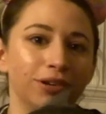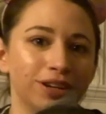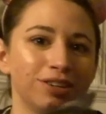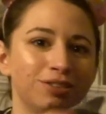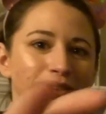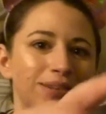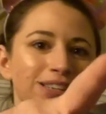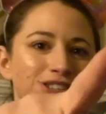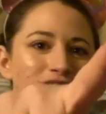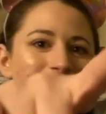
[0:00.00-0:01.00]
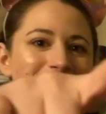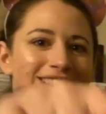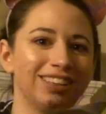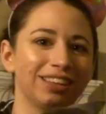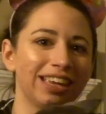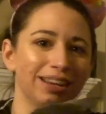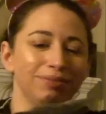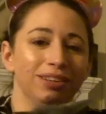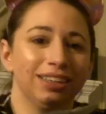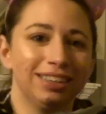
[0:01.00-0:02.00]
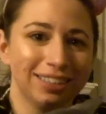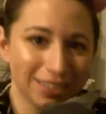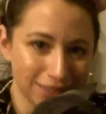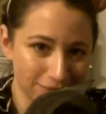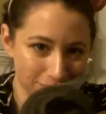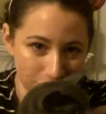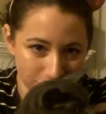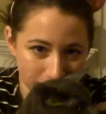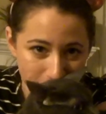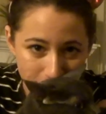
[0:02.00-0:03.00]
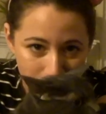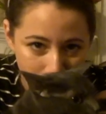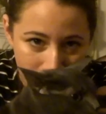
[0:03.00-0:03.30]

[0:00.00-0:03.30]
Mario's rubbing his cheeks on the camera. Mario!